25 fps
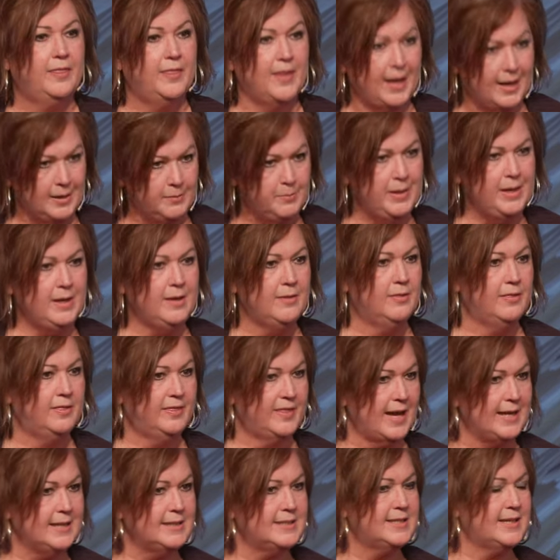Amen.
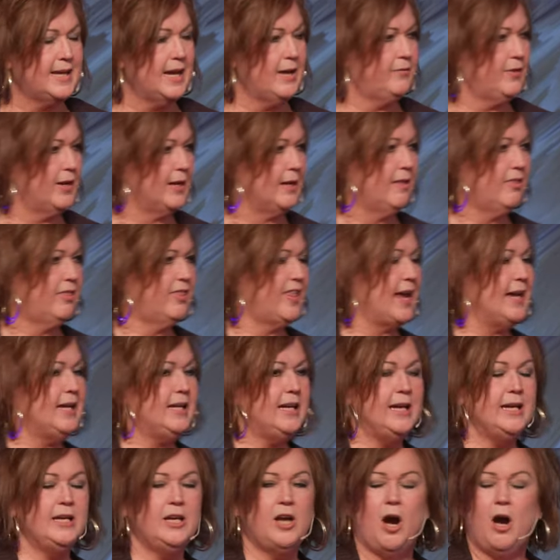Thanksgiving,
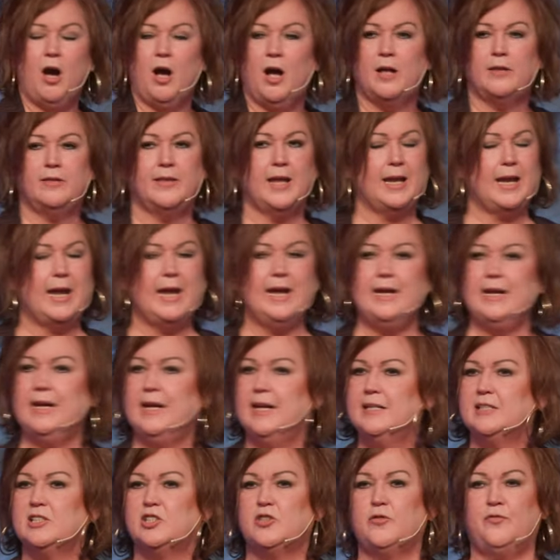thanking God that
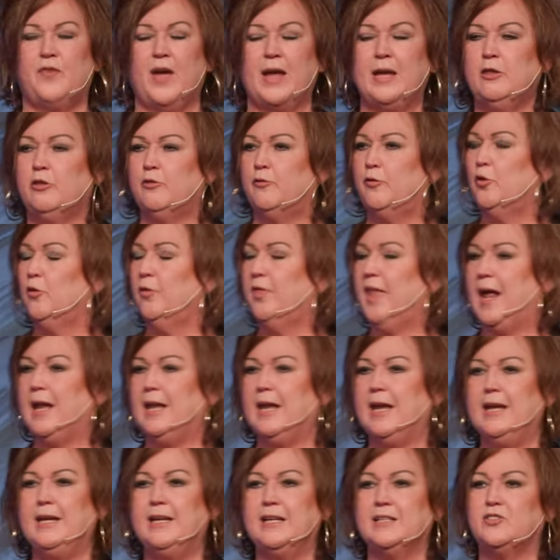he is faithful, that
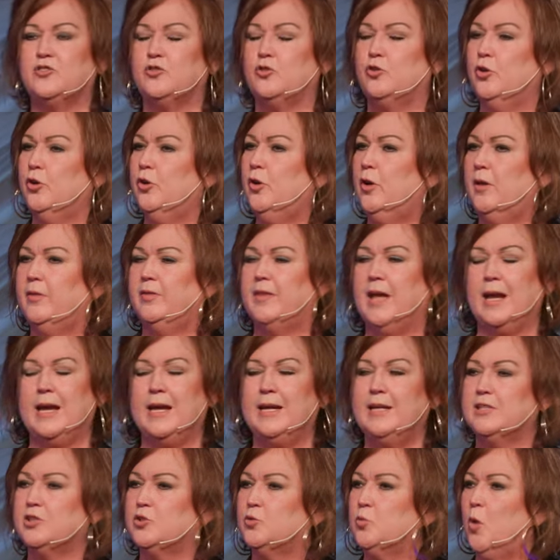he is good, that
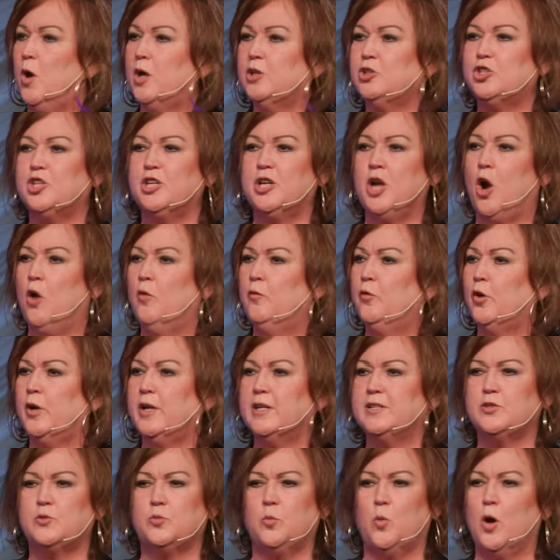he is watching over
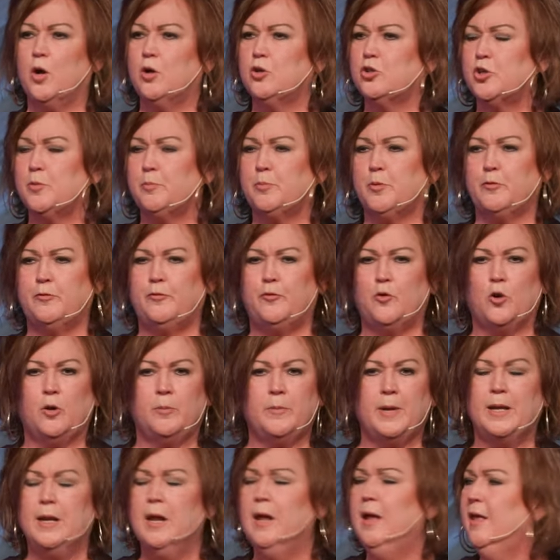his word to
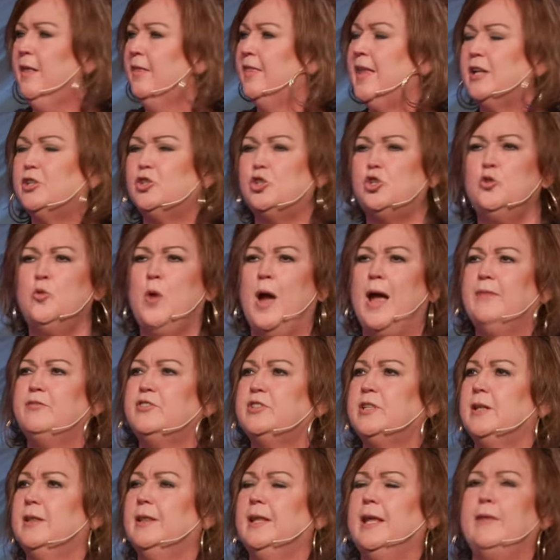perform it, that you have
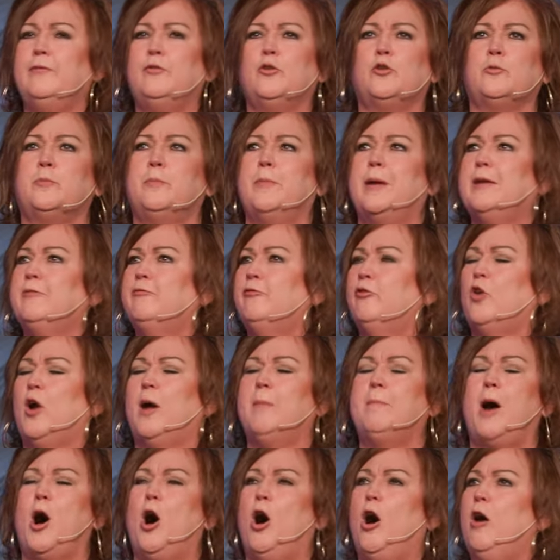delivered me
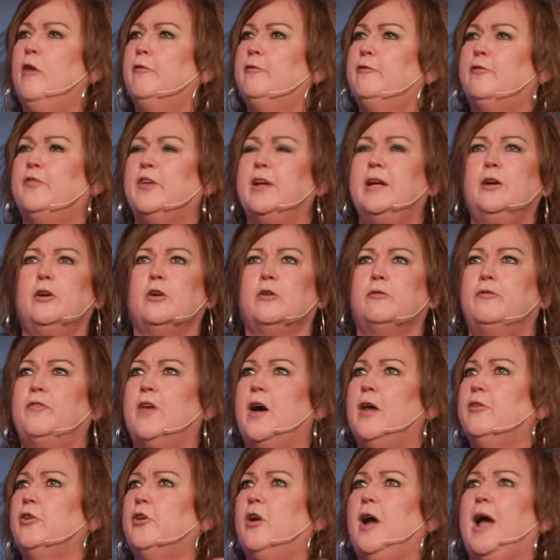from all fear.
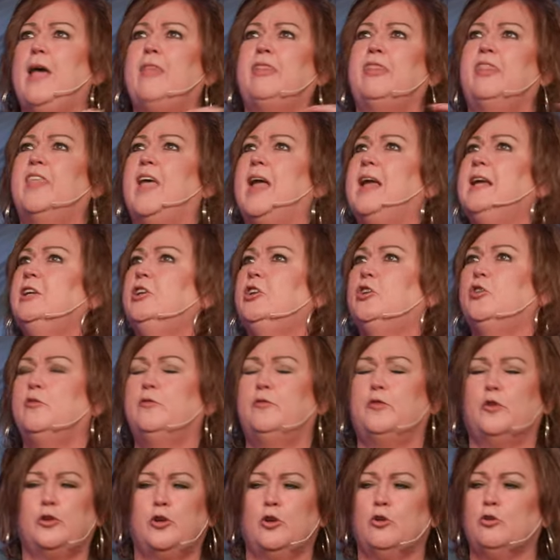Father, I thank you
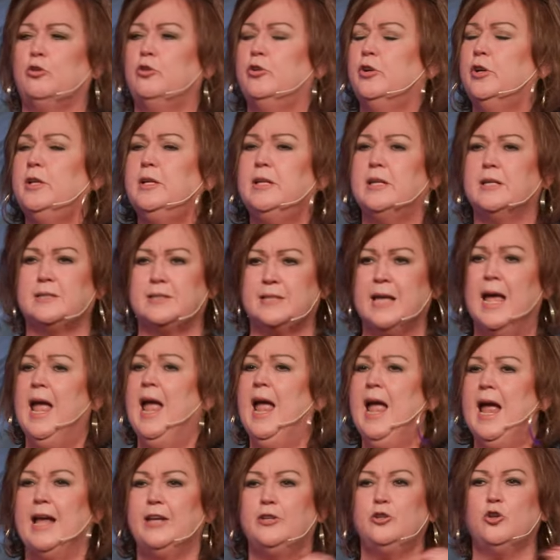for your goodness
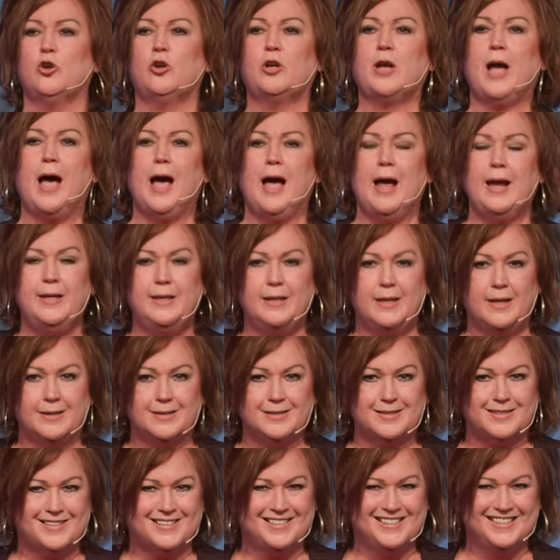and your
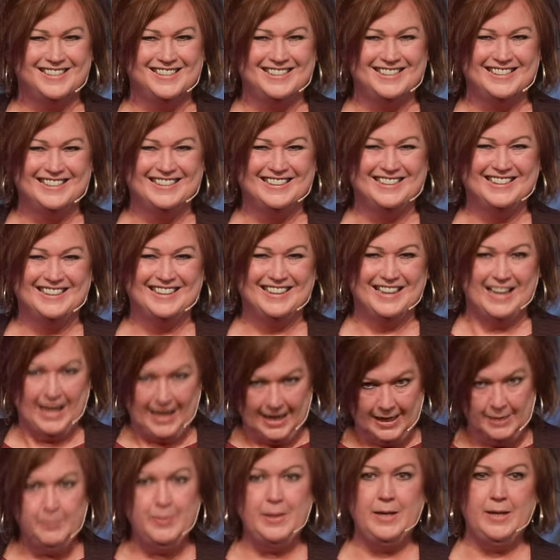kindness.
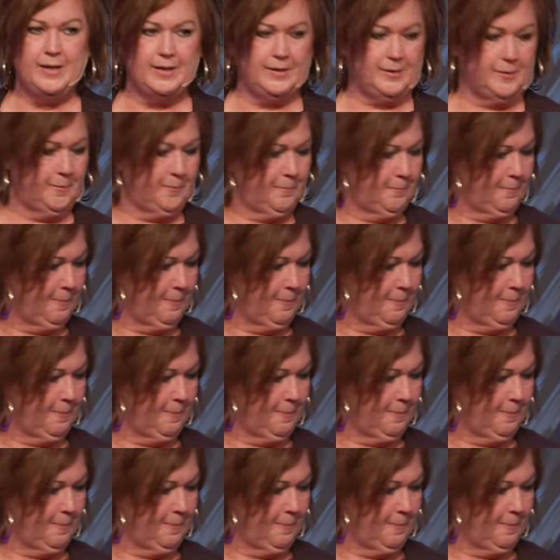Amen.